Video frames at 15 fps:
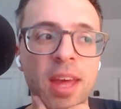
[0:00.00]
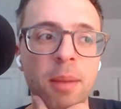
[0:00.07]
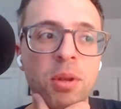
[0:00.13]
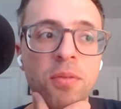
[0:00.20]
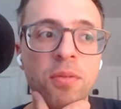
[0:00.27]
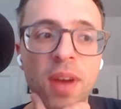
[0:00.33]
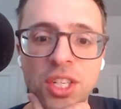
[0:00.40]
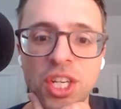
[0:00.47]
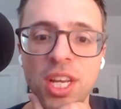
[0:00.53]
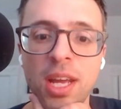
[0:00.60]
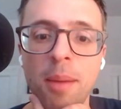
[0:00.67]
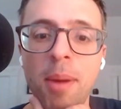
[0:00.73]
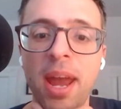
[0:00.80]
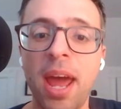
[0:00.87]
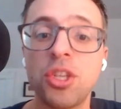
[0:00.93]
Zeynep
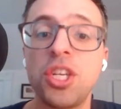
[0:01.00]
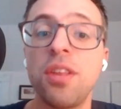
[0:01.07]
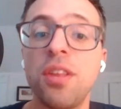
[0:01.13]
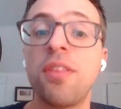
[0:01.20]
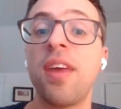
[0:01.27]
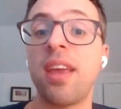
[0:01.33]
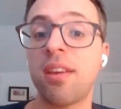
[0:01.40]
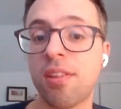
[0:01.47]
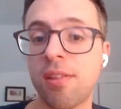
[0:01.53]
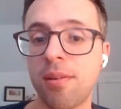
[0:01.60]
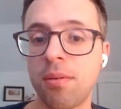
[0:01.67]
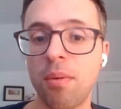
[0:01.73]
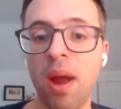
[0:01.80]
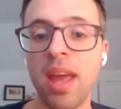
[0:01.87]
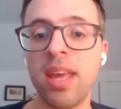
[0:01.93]
Tufekci about how she
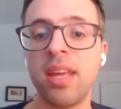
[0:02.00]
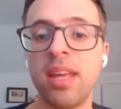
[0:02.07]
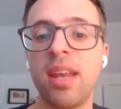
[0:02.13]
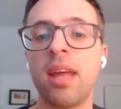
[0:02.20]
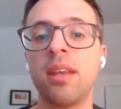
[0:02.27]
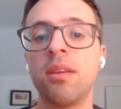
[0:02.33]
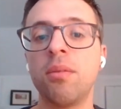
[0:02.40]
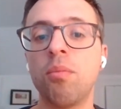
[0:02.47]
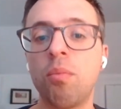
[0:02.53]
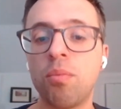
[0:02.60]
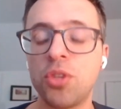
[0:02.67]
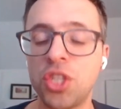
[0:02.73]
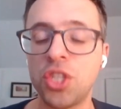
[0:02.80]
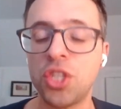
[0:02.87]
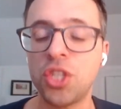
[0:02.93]
thinks, right?
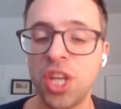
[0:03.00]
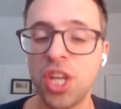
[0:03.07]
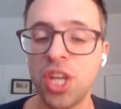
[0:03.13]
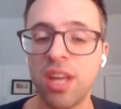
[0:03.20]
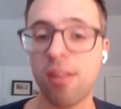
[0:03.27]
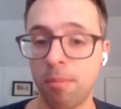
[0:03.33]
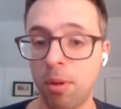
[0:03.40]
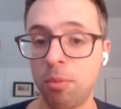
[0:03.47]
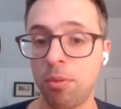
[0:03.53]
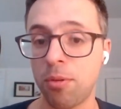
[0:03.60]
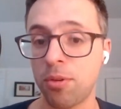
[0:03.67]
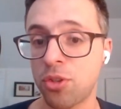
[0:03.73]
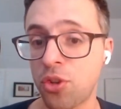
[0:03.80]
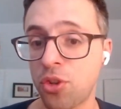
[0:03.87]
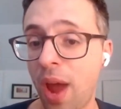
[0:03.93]
And she is a,
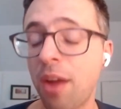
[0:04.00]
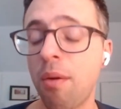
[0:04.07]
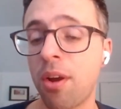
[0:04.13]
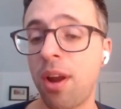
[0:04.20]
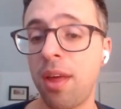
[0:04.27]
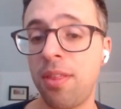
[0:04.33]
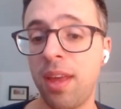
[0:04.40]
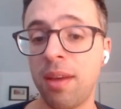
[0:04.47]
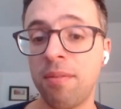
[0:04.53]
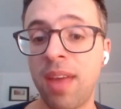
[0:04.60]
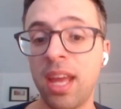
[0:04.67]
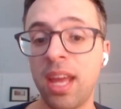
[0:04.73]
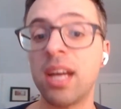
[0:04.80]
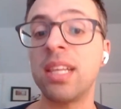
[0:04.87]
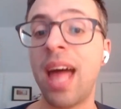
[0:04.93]
somebody with a track record, I
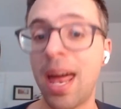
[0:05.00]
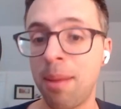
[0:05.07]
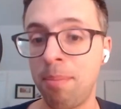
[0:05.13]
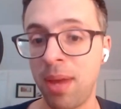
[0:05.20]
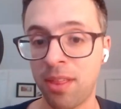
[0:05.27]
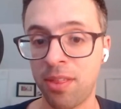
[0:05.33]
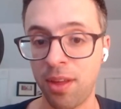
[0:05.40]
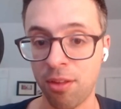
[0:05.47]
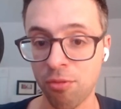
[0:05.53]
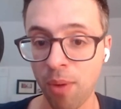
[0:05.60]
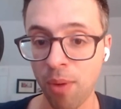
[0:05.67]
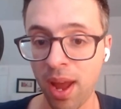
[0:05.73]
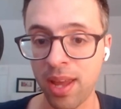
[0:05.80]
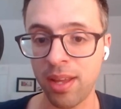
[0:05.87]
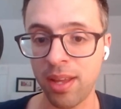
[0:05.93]
think, of getting a lot of big
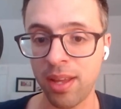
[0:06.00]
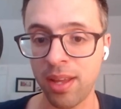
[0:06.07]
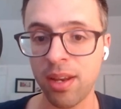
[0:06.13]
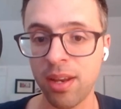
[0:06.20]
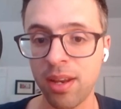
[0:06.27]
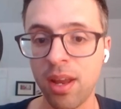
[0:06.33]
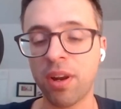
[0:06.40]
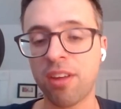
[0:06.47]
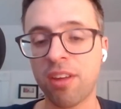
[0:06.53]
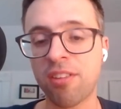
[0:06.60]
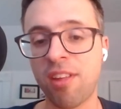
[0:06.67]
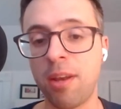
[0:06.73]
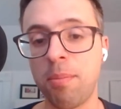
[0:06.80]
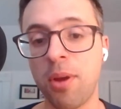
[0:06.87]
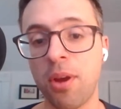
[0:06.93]
things right mm. over
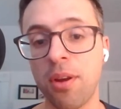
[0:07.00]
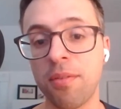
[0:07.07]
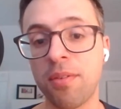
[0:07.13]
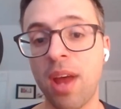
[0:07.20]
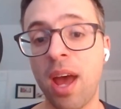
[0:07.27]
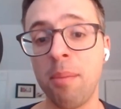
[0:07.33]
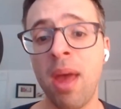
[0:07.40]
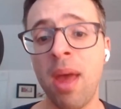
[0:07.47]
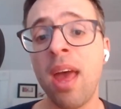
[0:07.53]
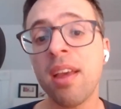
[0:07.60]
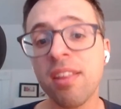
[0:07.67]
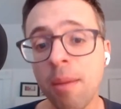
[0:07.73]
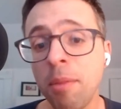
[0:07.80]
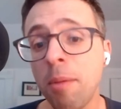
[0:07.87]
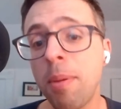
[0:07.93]
an extended period of time.
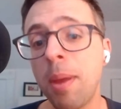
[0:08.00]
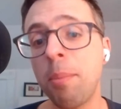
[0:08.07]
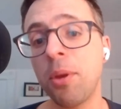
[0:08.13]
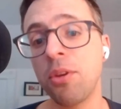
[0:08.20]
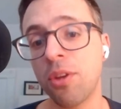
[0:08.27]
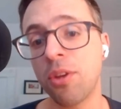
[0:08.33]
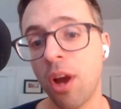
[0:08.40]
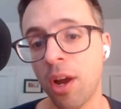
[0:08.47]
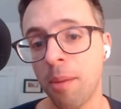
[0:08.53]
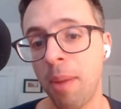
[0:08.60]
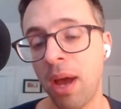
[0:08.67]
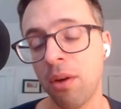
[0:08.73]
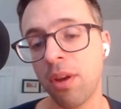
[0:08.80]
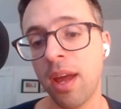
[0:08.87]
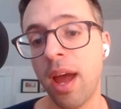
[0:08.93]
Some of the people you
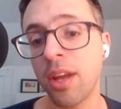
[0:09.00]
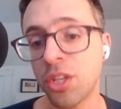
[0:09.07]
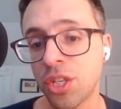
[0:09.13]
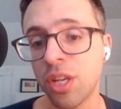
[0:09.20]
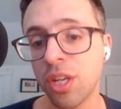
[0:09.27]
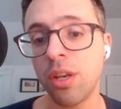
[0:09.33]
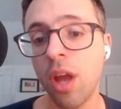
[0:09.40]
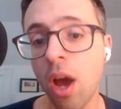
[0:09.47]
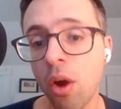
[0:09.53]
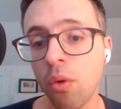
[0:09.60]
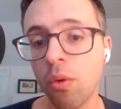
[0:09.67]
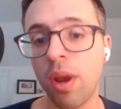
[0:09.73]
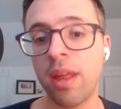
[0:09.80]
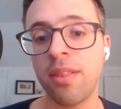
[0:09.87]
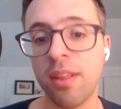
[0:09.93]
talk about, I, I, should
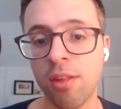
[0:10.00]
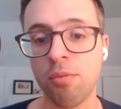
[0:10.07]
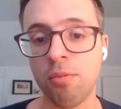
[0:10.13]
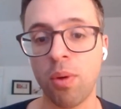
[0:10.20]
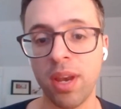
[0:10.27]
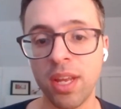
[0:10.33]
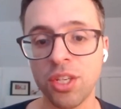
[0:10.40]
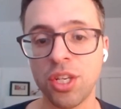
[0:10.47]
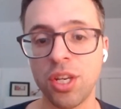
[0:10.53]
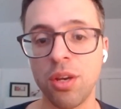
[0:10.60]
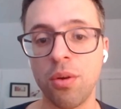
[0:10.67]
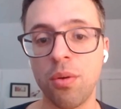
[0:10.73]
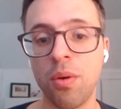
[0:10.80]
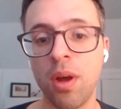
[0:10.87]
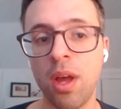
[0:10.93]
note, and this is one
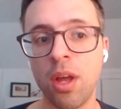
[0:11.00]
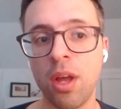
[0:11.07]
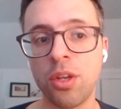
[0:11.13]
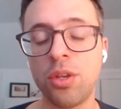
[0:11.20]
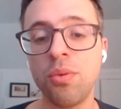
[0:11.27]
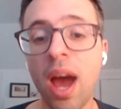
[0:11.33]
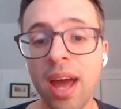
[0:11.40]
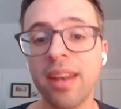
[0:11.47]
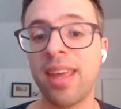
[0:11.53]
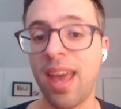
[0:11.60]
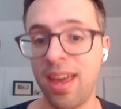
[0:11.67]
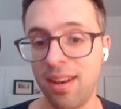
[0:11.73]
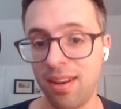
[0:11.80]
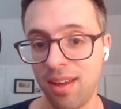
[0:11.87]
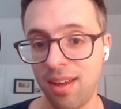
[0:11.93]
issue, do
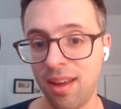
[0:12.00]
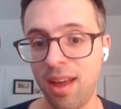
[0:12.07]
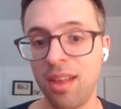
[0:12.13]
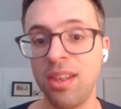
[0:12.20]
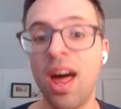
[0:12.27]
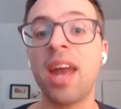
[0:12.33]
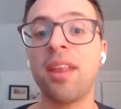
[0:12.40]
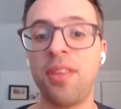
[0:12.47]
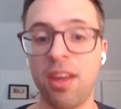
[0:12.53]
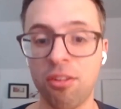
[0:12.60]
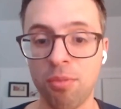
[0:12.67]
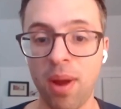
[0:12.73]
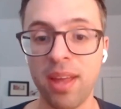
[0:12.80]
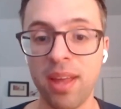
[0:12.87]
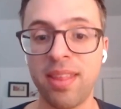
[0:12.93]
not get a lot
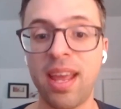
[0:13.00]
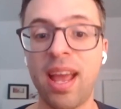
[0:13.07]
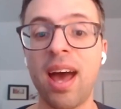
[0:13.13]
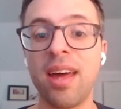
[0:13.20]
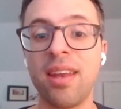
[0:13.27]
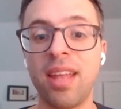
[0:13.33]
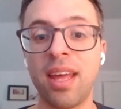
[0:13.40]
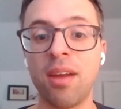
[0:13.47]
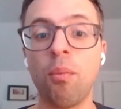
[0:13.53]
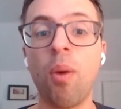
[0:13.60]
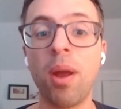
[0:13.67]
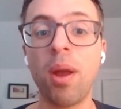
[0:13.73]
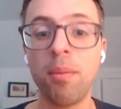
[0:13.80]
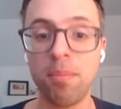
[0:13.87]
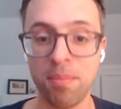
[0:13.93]
of things right. They got
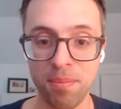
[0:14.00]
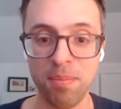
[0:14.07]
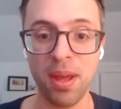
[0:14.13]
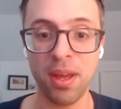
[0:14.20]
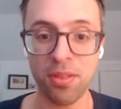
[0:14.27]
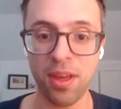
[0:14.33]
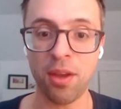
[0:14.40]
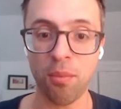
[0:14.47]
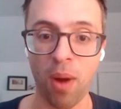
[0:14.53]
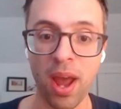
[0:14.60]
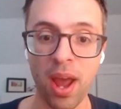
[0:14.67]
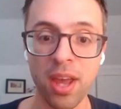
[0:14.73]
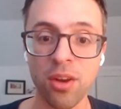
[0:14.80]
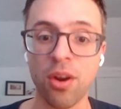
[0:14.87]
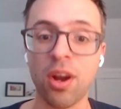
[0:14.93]
like one big
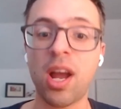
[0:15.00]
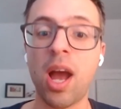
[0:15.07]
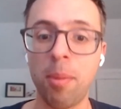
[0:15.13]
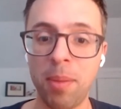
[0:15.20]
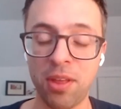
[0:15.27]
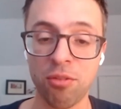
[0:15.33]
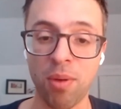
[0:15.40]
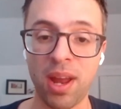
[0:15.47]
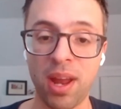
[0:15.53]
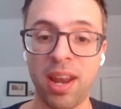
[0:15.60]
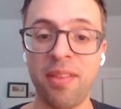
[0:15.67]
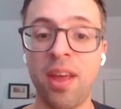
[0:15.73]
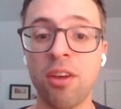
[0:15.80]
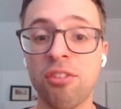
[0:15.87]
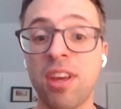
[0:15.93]
thing right or a couple big
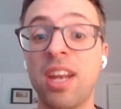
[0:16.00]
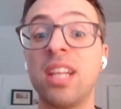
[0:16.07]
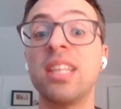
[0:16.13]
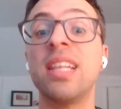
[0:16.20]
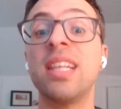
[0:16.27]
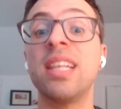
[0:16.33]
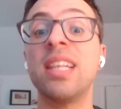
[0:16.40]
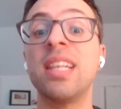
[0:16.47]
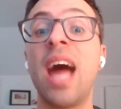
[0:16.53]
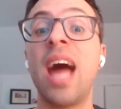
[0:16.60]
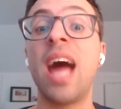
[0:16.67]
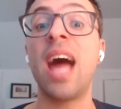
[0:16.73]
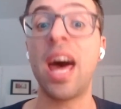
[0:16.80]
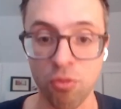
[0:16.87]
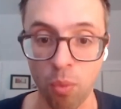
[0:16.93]
things right, and they also get a lot
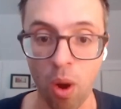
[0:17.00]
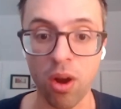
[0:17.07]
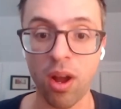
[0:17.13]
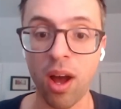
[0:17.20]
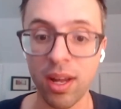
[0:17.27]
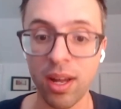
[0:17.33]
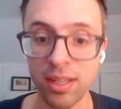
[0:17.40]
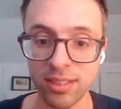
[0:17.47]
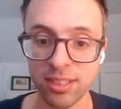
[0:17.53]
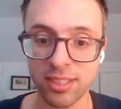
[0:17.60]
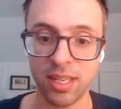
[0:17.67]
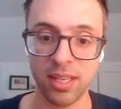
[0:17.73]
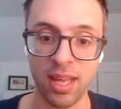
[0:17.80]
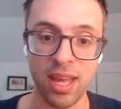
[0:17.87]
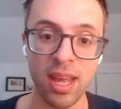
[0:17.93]
of big things wrong
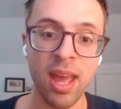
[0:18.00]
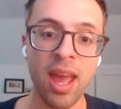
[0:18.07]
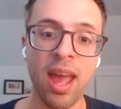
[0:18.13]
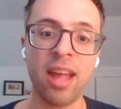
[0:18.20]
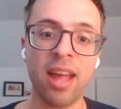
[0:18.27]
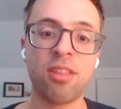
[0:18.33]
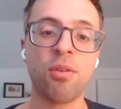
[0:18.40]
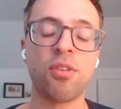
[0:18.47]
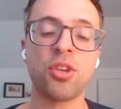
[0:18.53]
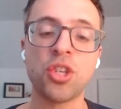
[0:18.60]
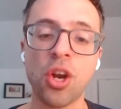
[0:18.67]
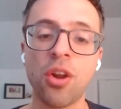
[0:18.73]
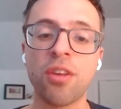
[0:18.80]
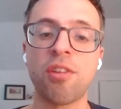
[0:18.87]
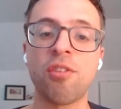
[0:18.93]
constantly. Yeah. And so
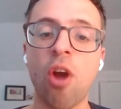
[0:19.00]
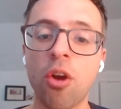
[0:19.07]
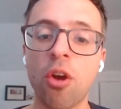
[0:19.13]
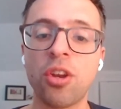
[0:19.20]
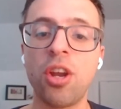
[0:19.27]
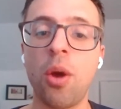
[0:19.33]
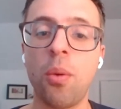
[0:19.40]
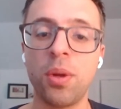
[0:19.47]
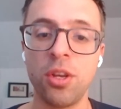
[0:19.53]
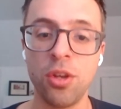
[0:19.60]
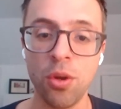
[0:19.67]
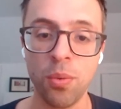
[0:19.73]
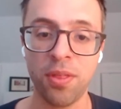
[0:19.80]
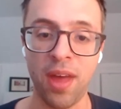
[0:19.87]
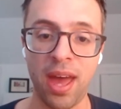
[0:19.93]
as a journalist, it's hard to know
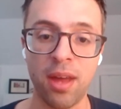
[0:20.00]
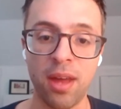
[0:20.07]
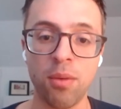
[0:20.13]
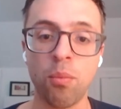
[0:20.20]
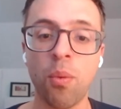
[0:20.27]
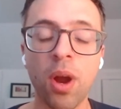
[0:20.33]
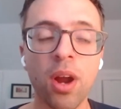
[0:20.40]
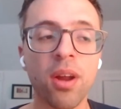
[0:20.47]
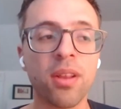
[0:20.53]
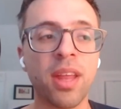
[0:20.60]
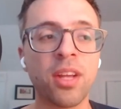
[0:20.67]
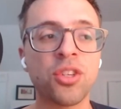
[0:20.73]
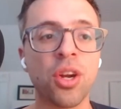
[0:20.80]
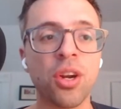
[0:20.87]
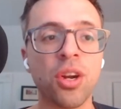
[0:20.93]
what to do with that.
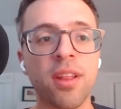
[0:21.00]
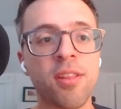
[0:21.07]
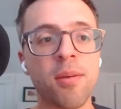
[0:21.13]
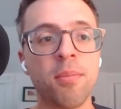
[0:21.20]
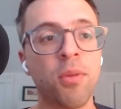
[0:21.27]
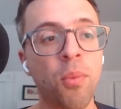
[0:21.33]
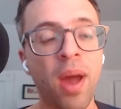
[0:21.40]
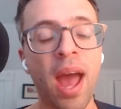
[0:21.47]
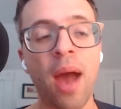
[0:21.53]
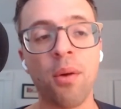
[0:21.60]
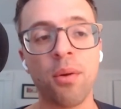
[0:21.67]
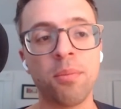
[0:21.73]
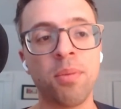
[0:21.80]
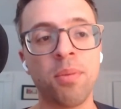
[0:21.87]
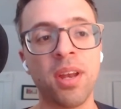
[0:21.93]
Where like journalism, the
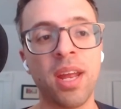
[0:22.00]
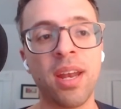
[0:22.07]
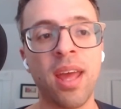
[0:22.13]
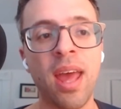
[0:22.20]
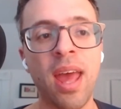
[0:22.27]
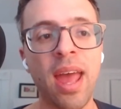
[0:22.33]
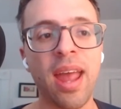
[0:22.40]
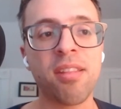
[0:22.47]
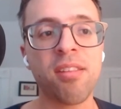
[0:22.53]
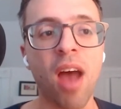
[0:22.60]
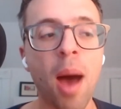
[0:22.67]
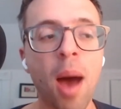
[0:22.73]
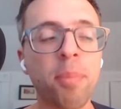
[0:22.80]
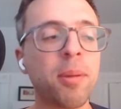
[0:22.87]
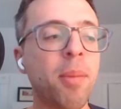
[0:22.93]
way I would put it,
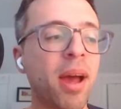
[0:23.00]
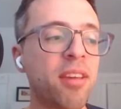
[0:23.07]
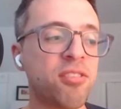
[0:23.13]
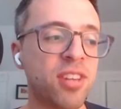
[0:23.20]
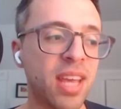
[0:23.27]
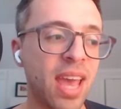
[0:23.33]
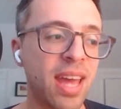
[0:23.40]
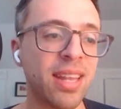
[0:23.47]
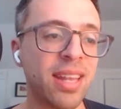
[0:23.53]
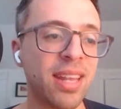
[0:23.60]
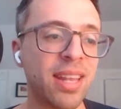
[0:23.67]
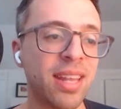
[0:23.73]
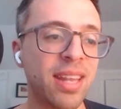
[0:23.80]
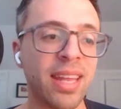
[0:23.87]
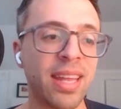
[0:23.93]
it's optimized to
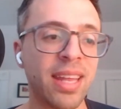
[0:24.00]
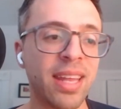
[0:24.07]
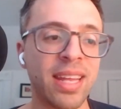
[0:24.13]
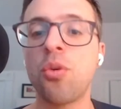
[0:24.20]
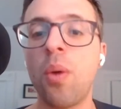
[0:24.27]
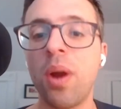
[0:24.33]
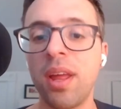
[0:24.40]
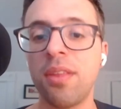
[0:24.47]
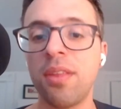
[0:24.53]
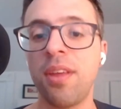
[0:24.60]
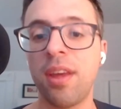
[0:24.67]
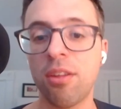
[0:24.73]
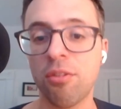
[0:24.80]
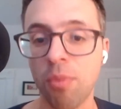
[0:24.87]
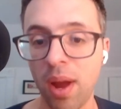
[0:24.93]
get like 19 out of
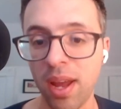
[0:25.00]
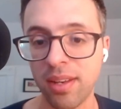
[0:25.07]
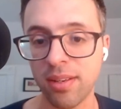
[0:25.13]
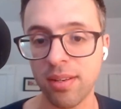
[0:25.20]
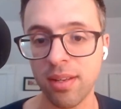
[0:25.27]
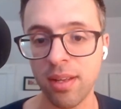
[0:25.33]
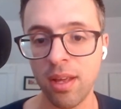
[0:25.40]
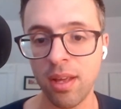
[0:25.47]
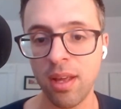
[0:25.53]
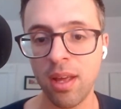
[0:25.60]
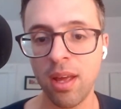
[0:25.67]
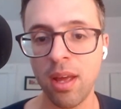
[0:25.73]
20 things right. Mm.